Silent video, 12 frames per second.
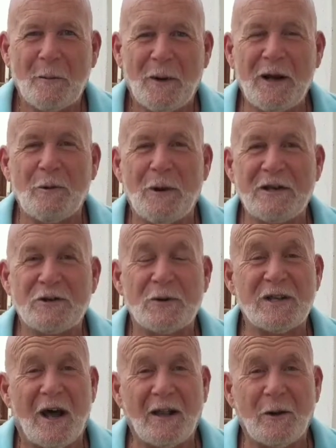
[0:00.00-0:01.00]
But at any rate, so
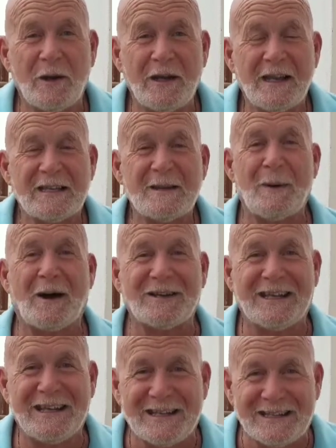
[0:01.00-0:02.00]
it's Halloween. It's
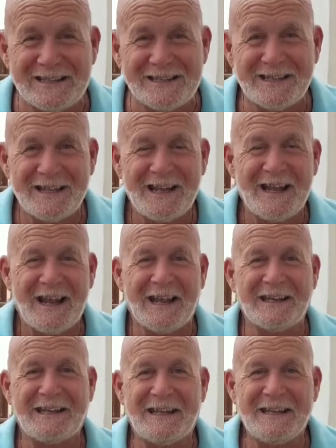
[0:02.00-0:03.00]
about kids,
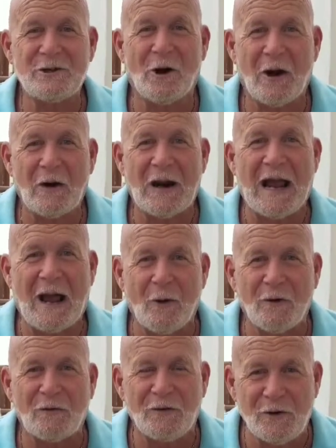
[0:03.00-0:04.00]
and kids are
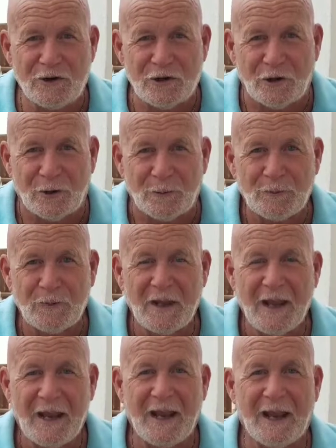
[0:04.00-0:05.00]
our future.
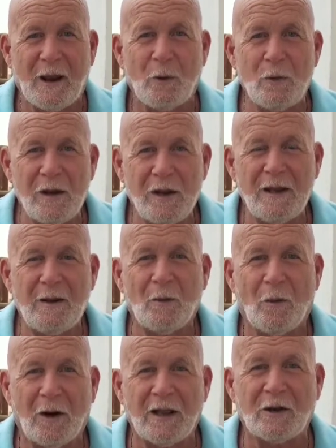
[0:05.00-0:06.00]
And I really
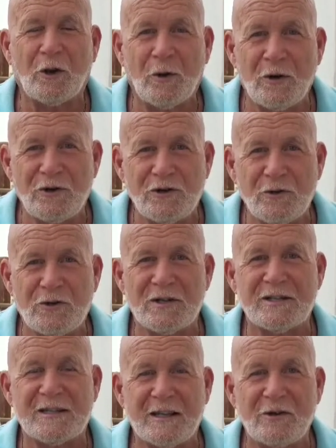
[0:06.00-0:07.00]
want to encourage you to
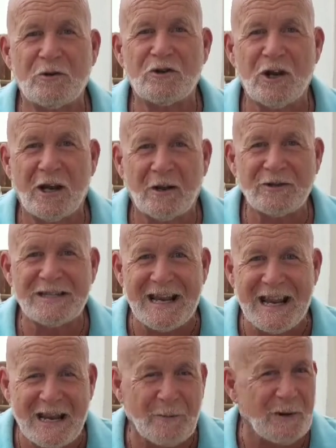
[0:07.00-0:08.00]
send your child's
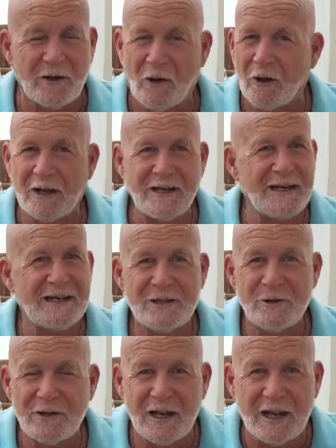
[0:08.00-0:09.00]
name in. All I need is
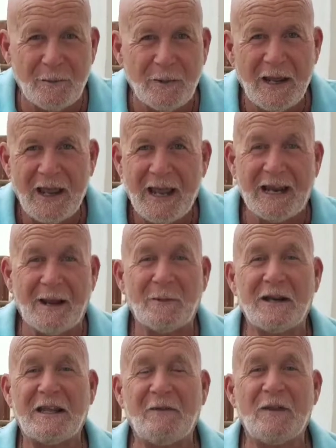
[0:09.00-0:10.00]
their name, and I'm
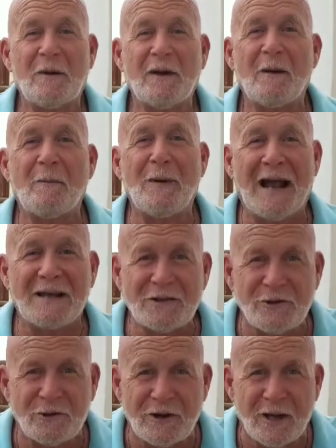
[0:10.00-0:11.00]
going to give them an
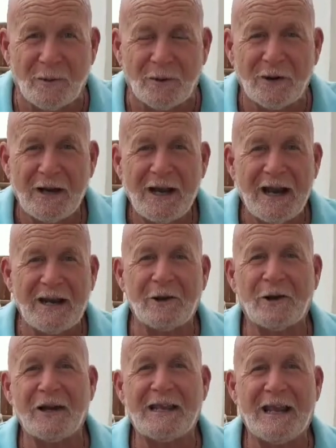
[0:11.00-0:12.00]
ambassador number. And
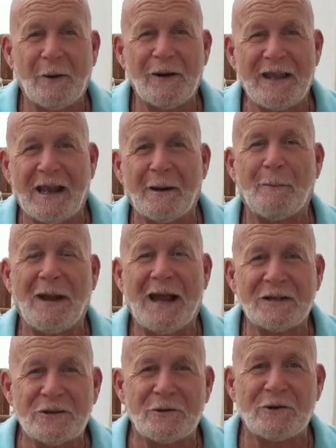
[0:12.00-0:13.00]
they're going to carry that
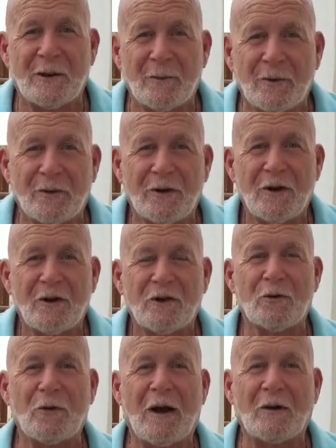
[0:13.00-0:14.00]
ambassador number
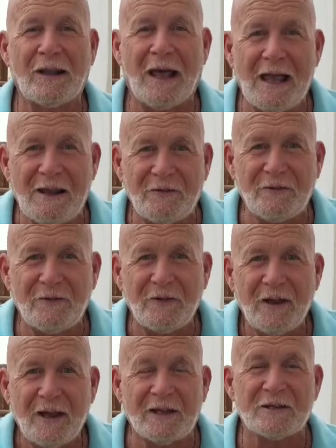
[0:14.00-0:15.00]
throughout life
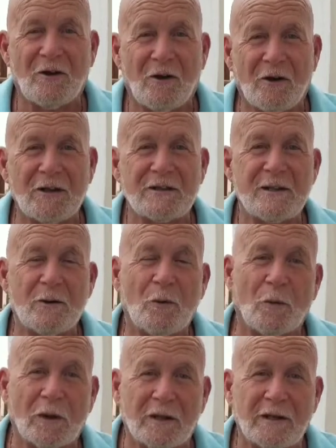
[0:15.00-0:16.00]
as long as they're
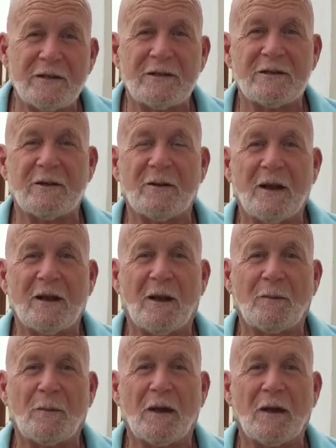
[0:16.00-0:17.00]
willing to
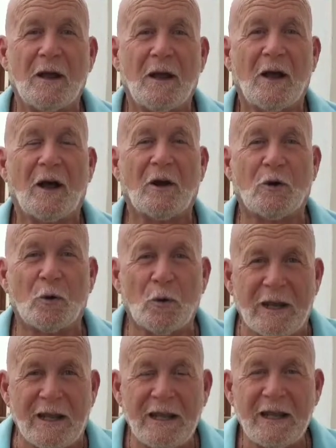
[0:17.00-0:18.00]

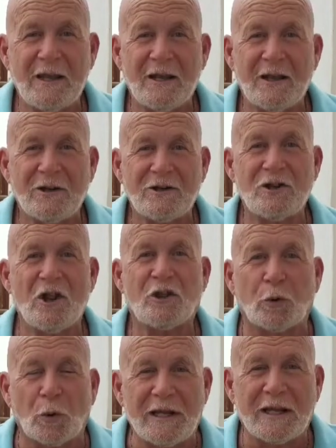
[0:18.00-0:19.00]
agree to the
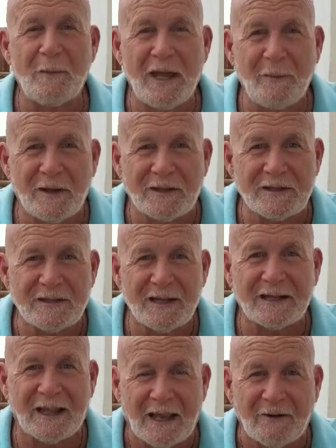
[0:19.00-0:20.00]
three commitments
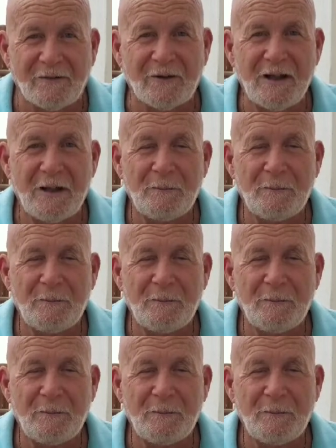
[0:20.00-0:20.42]
in life.